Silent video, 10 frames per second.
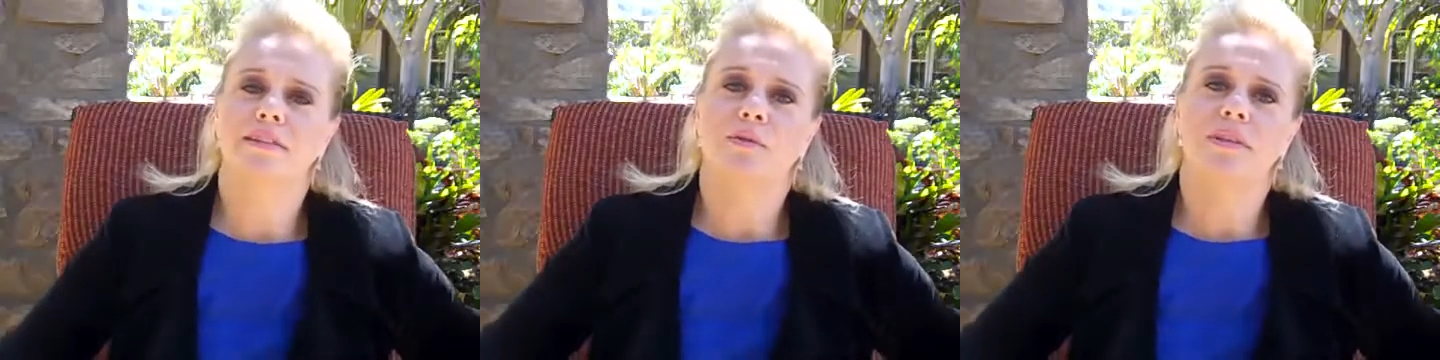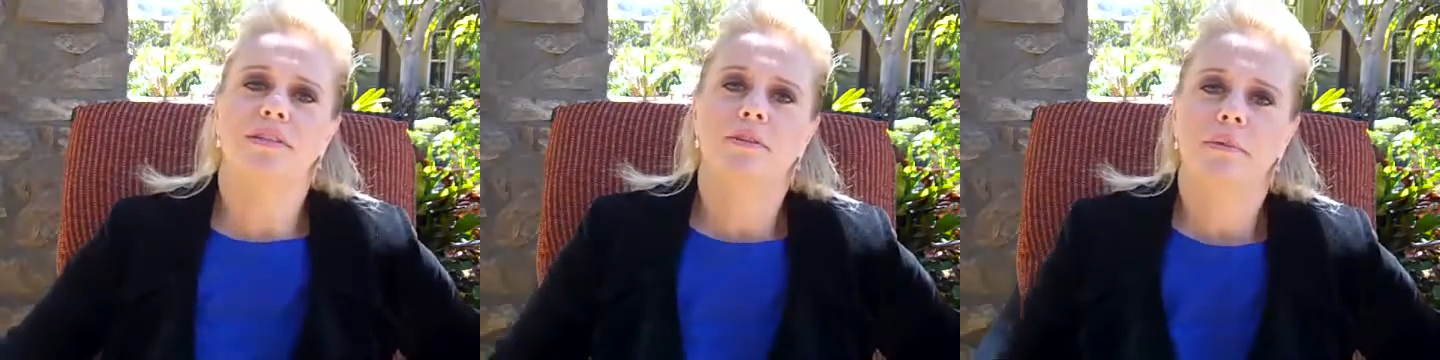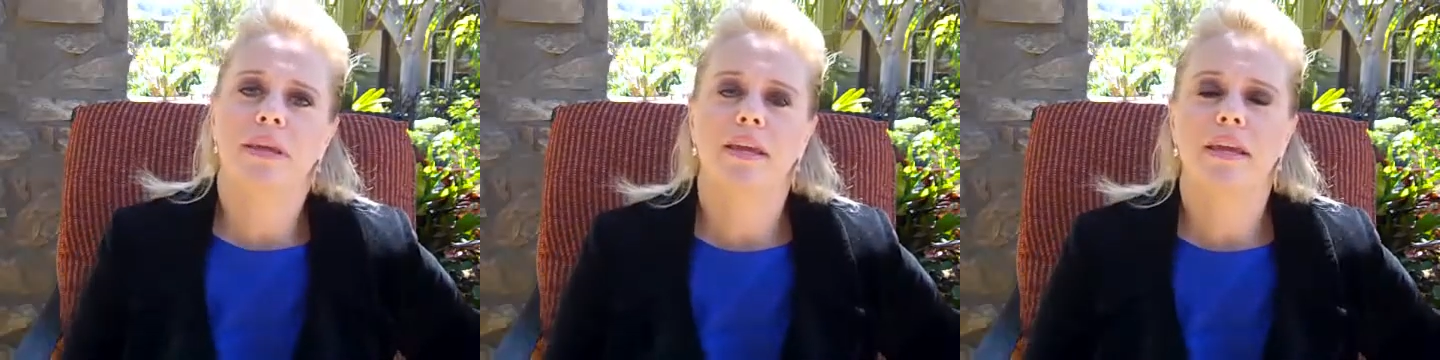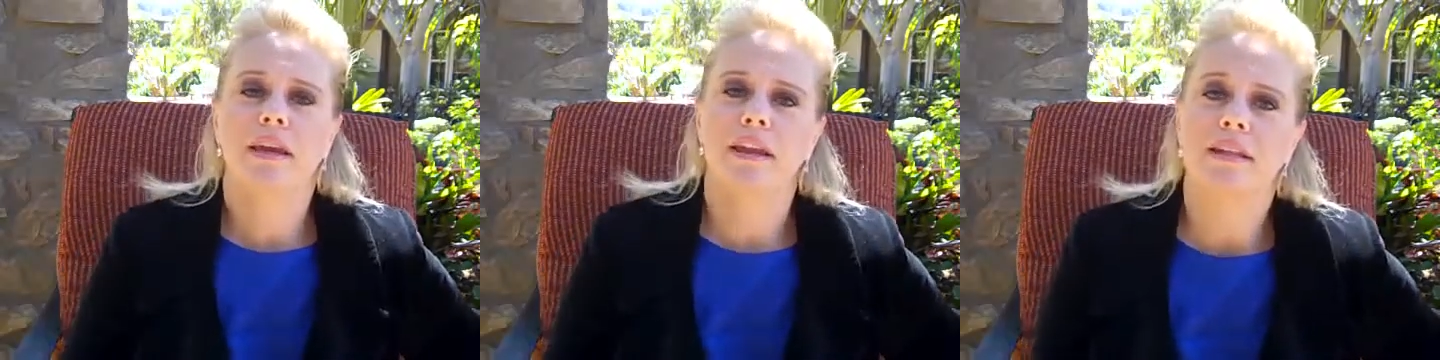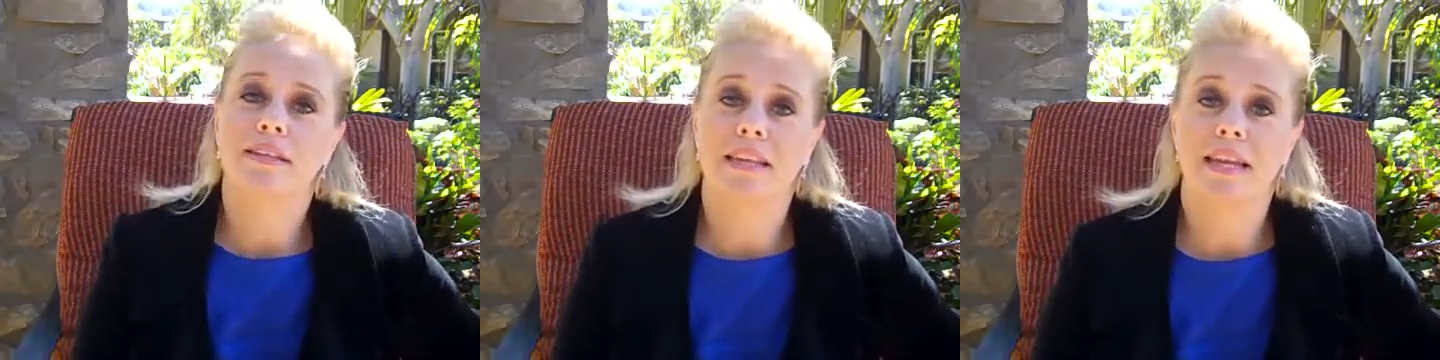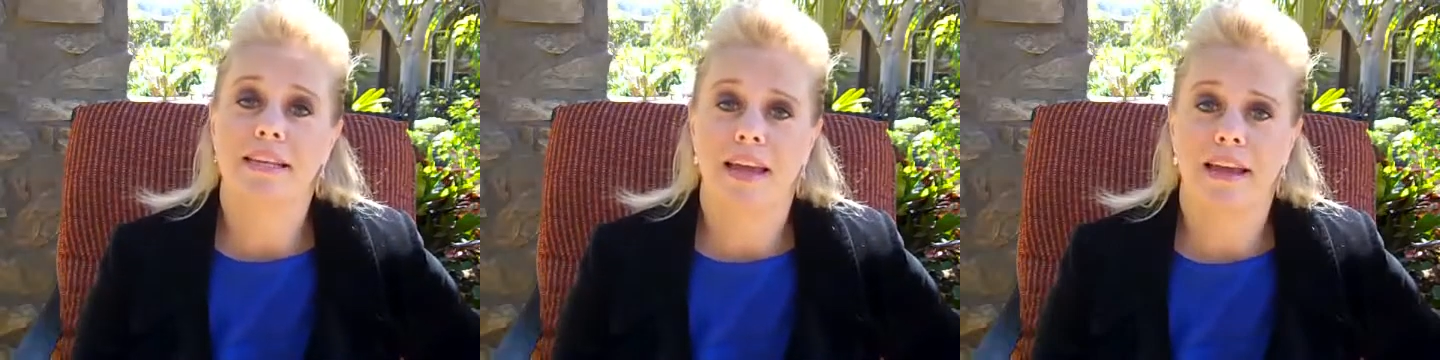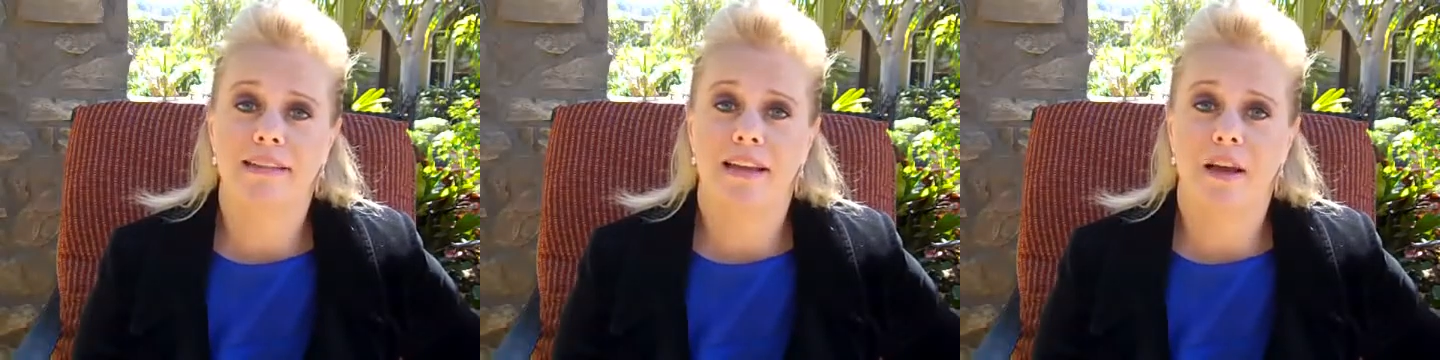is going to be an estate
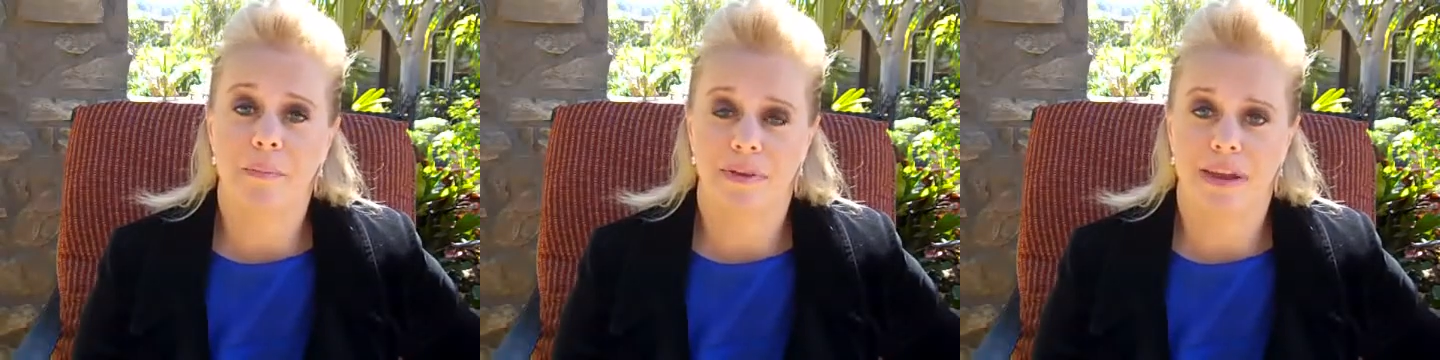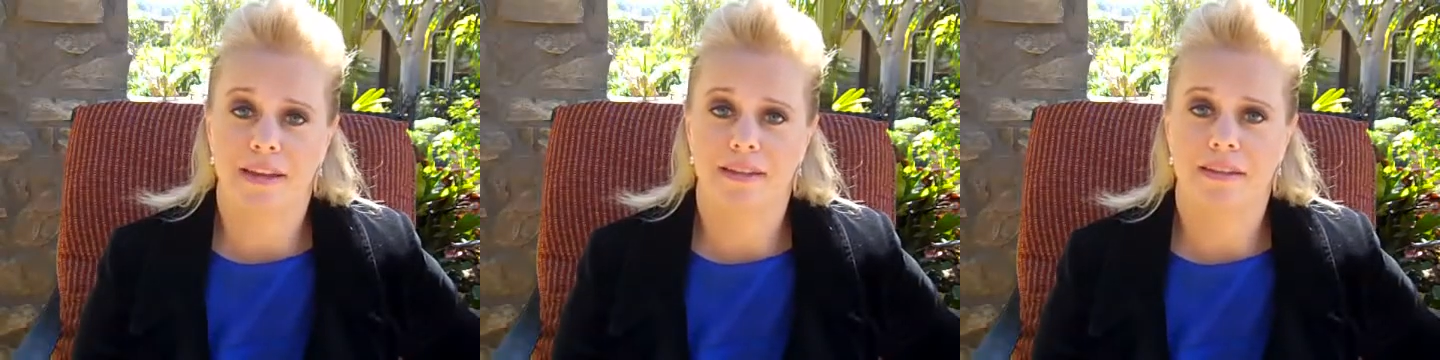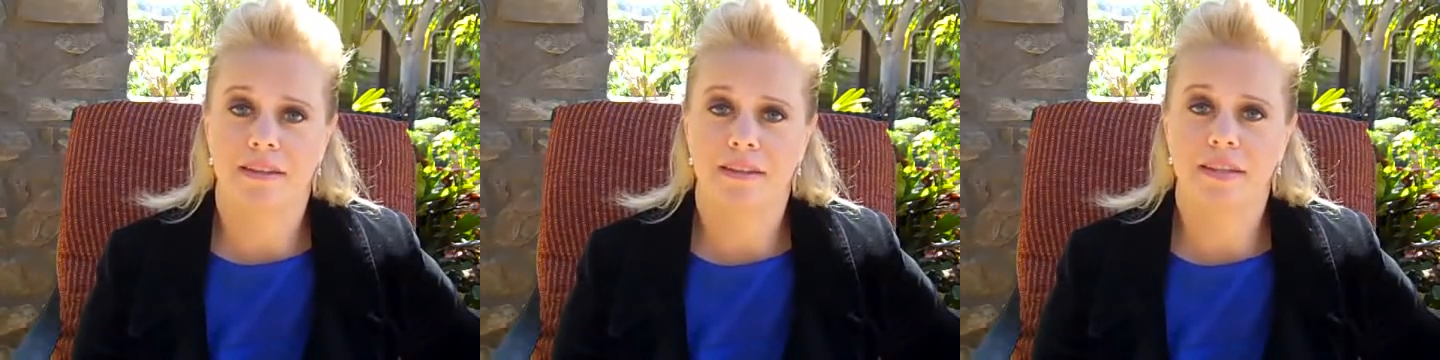tax update.